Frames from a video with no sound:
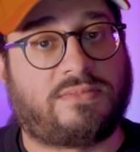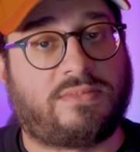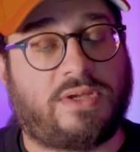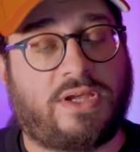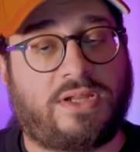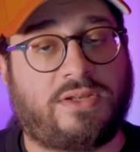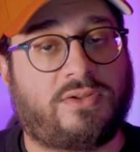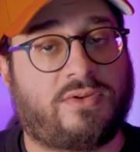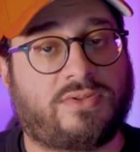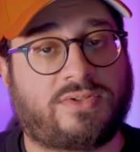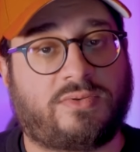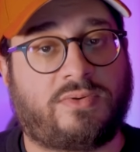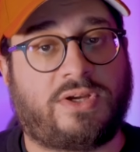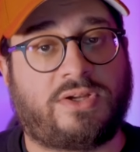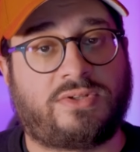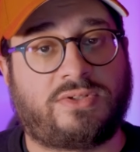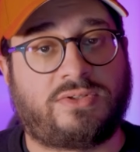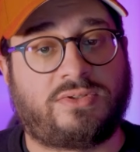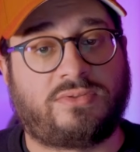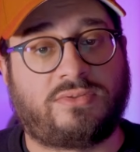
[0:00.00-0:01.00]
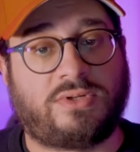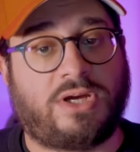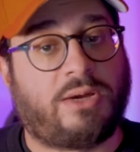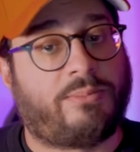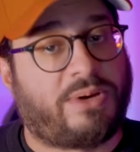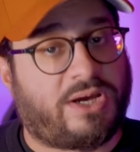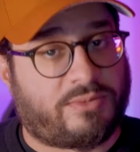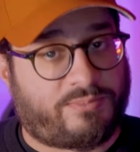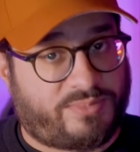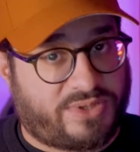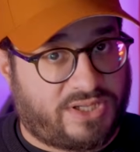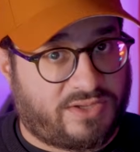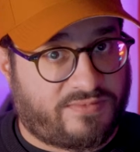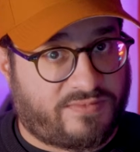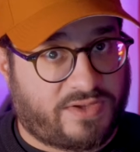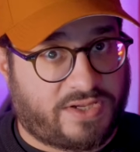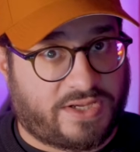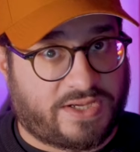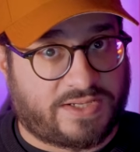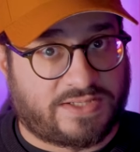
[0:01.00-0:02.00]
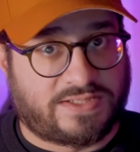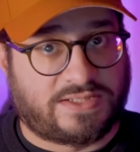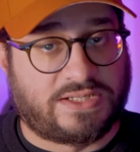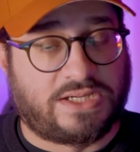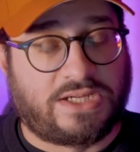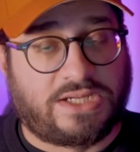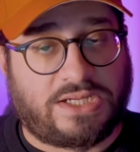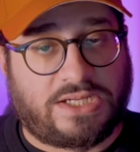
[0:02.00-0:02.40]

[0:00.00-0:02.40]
and those around you about PFAS